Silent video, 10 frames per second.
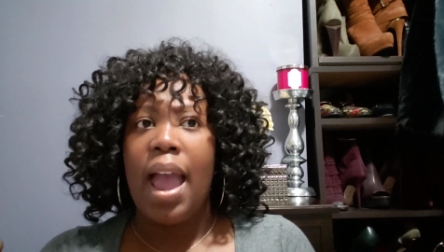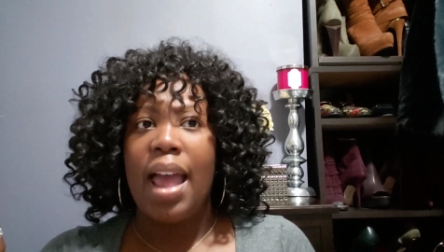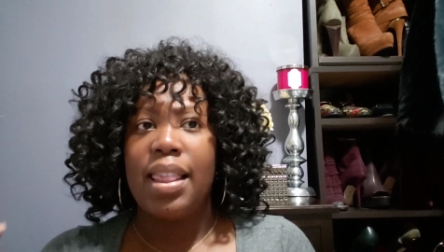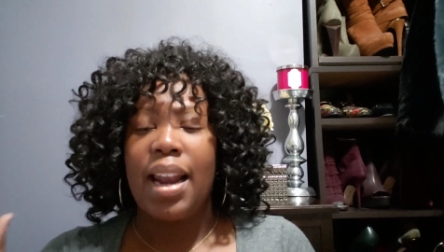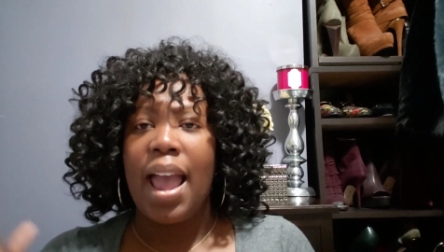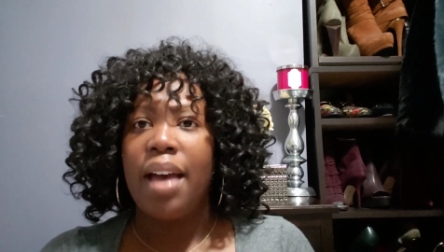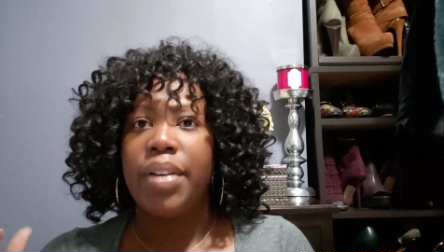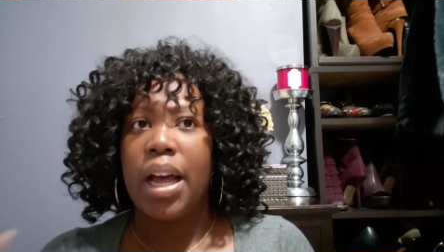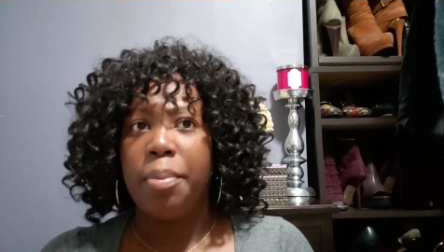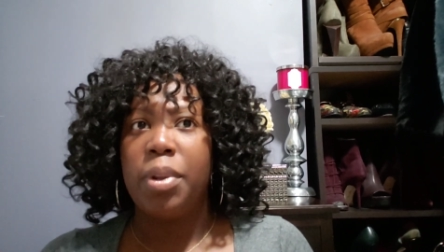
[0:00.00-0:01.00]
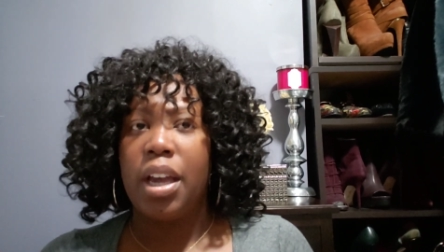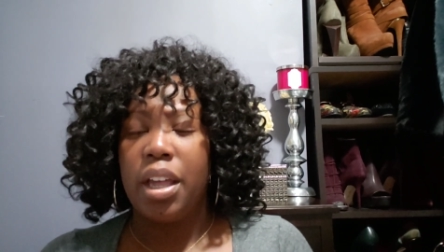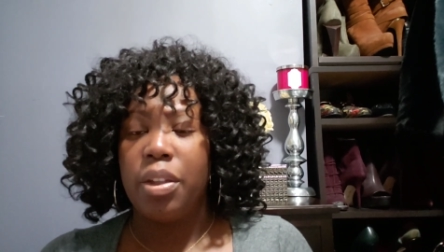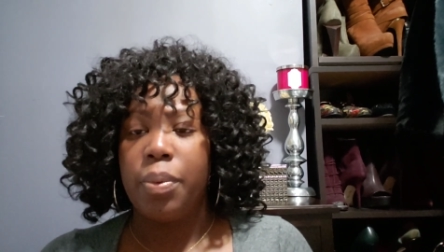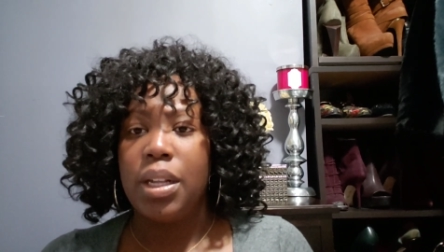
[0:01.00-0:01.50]
and then I have a couple of
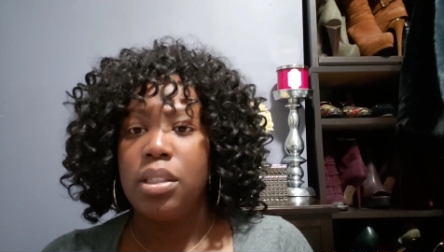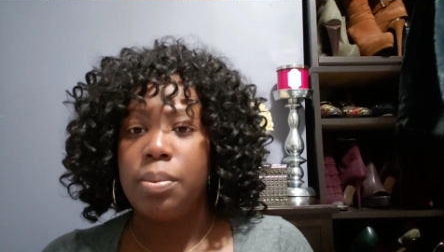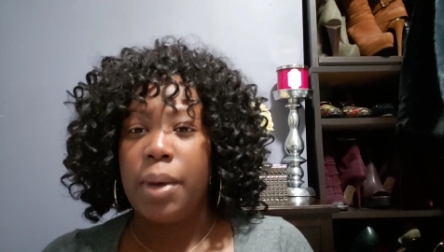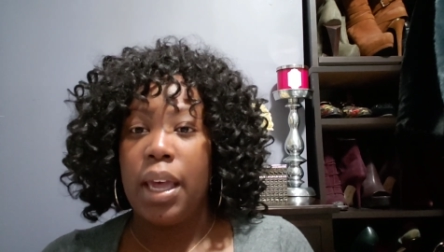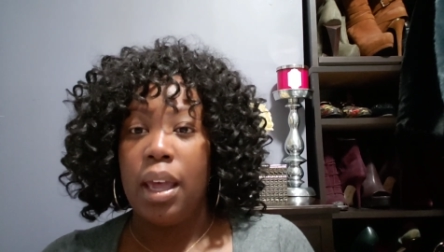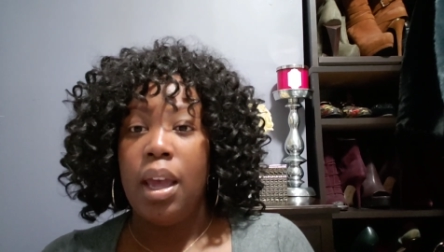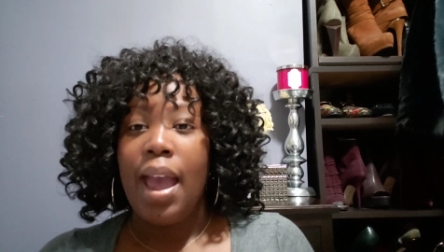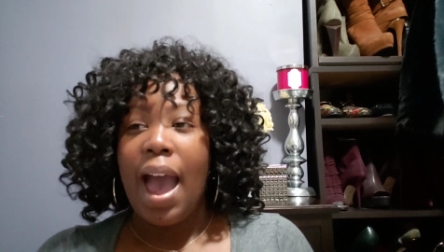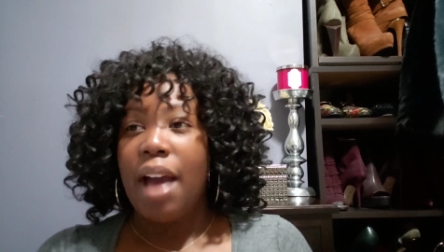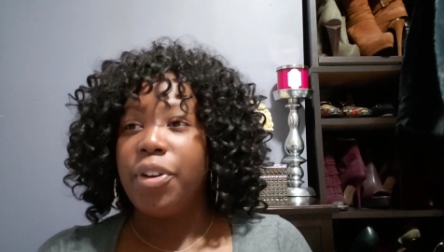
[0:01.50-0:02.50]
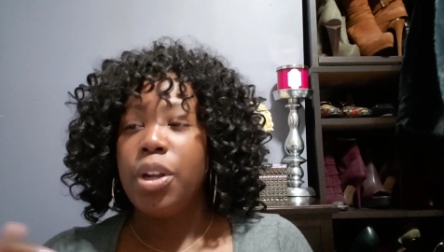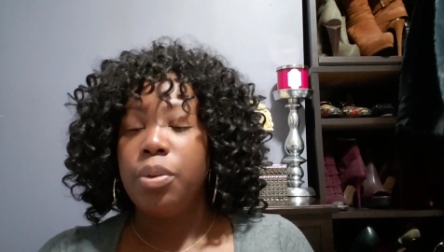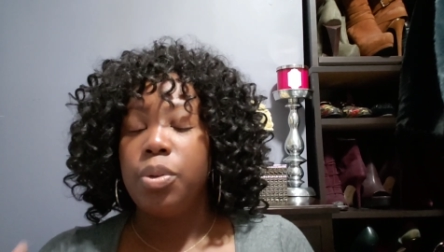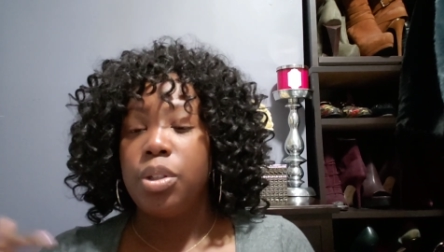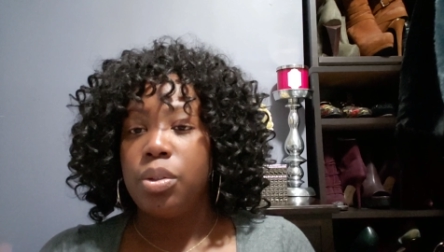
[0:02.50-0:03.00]
other ones, but after
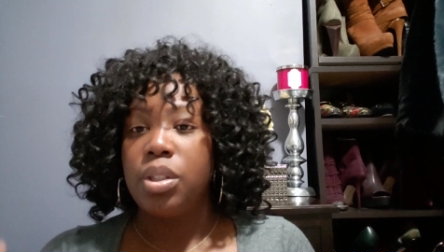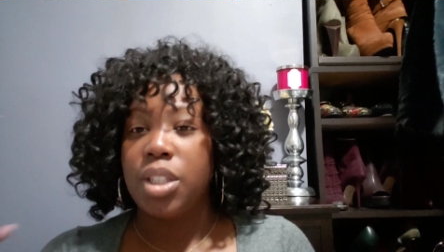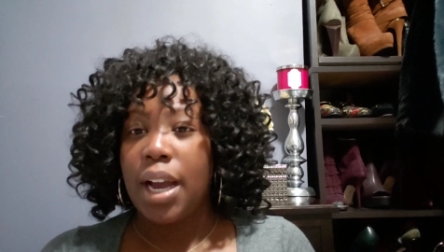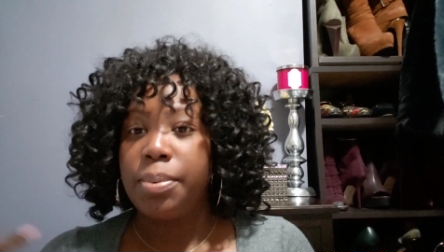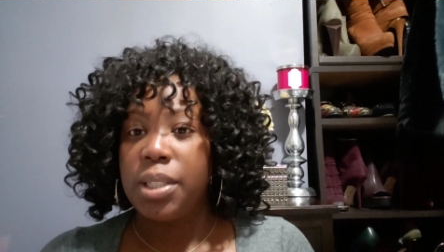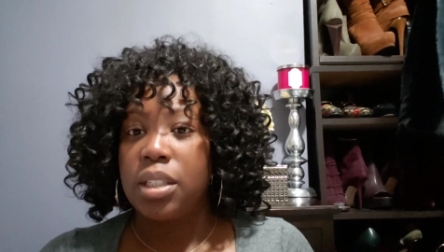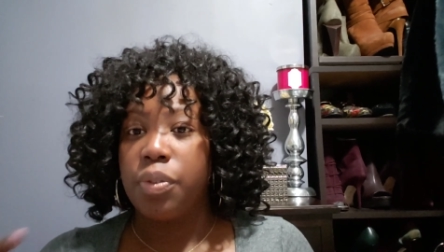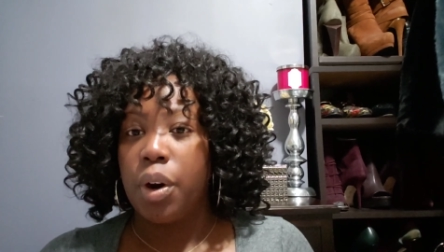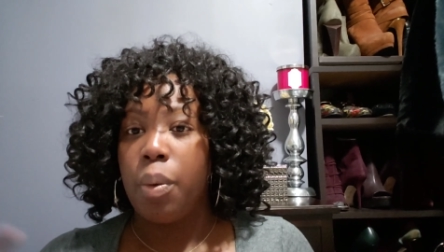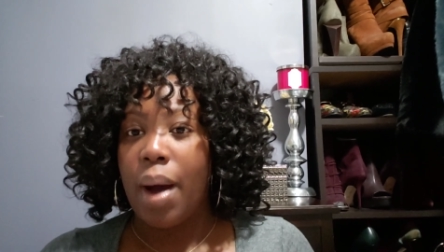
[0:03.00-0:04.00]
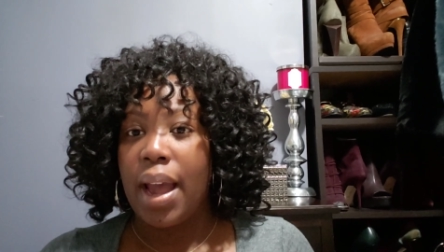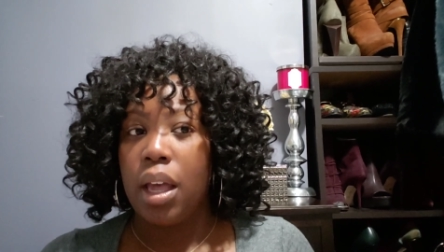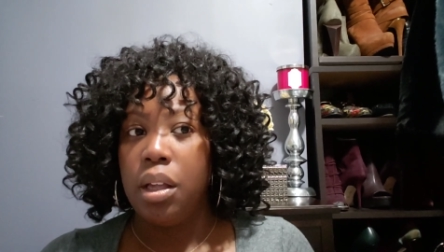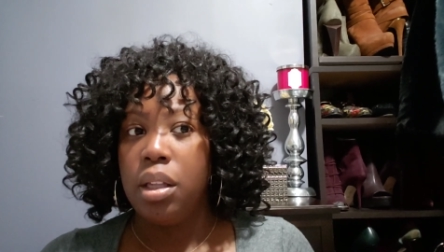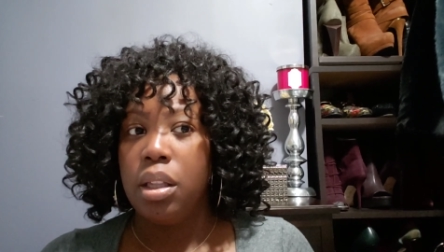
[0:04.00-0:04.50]
you use chopsticks for a
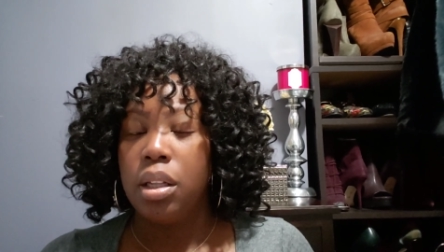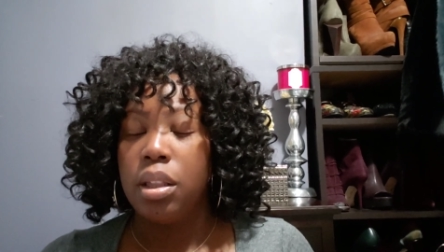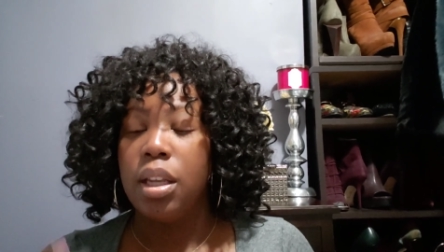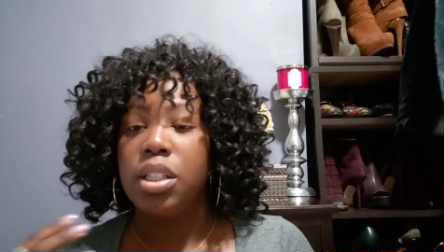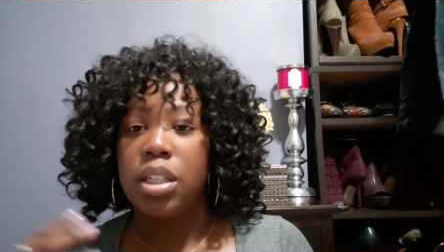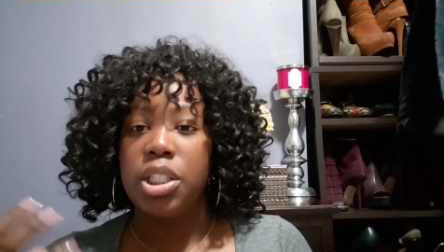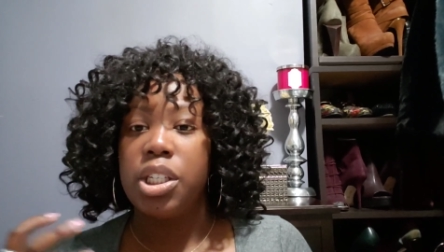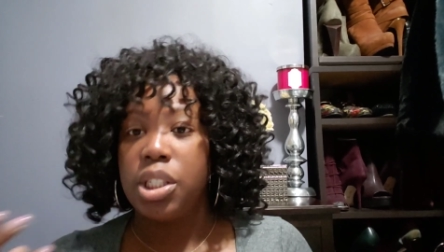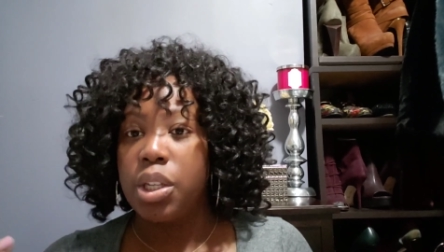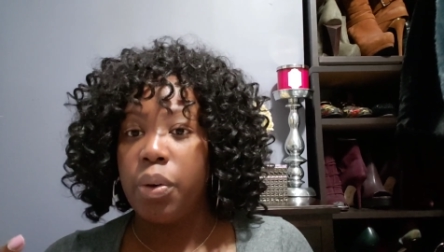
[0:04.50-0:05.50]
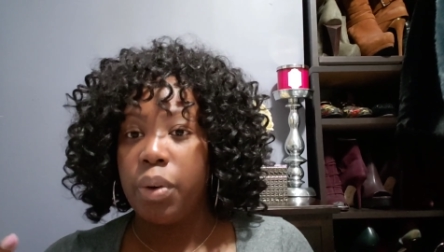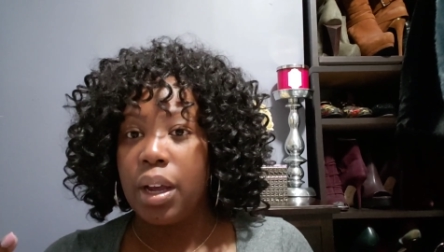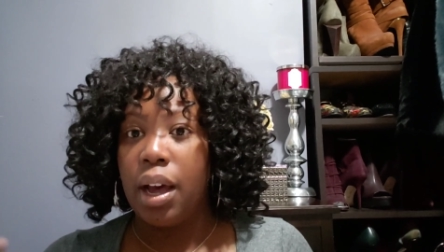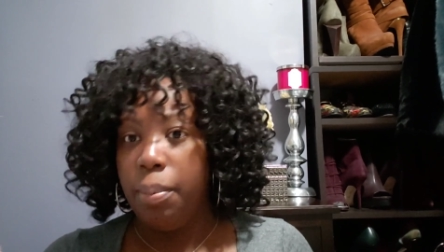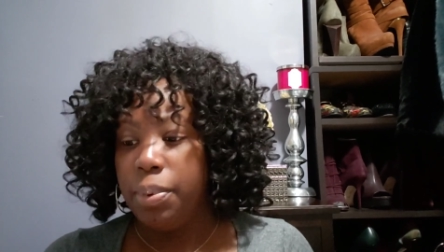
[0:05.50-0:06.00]
while, they'll start to soak
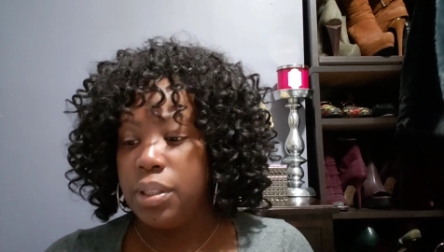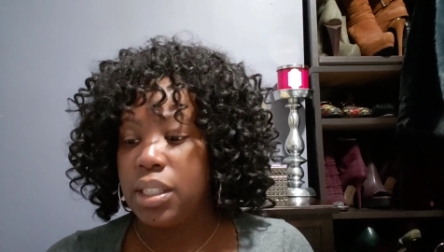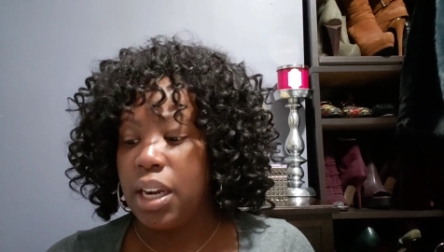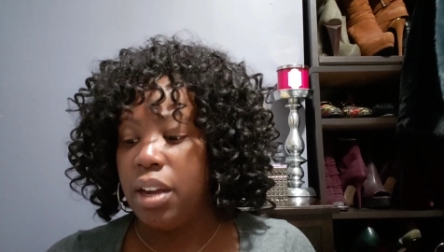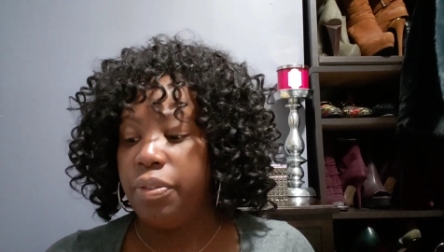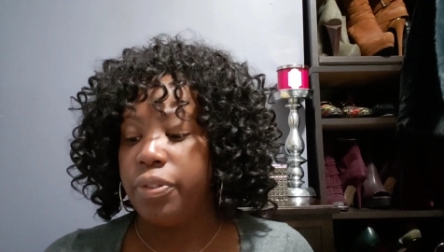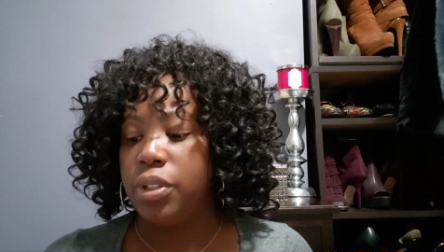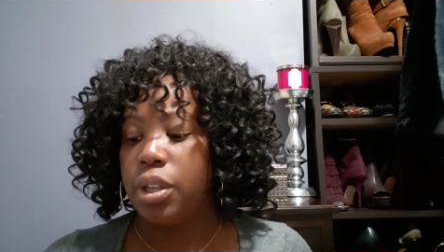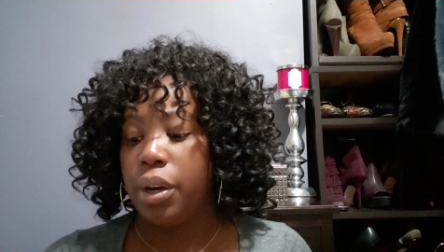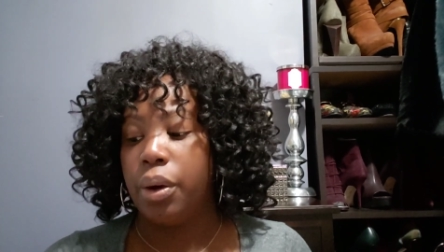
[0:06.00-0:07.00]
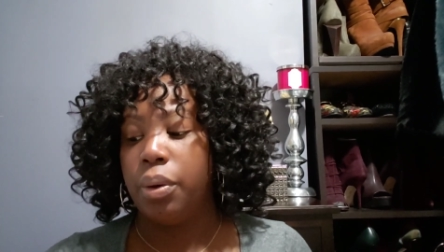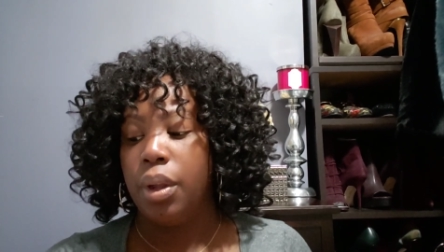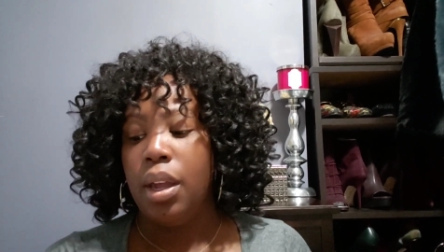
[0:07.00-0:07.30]
up stuff, so